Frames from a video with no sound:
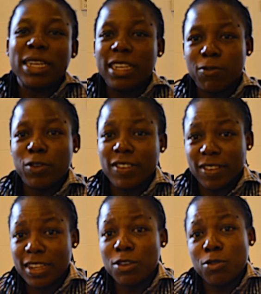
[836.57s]
But if we
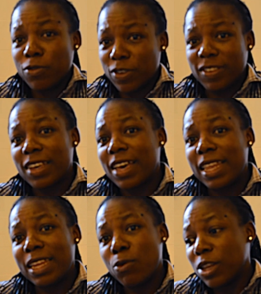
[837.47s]
see you
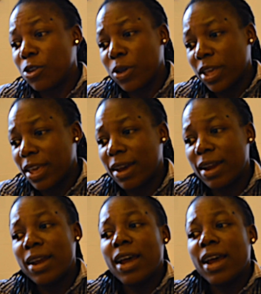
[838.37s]
physically when you're here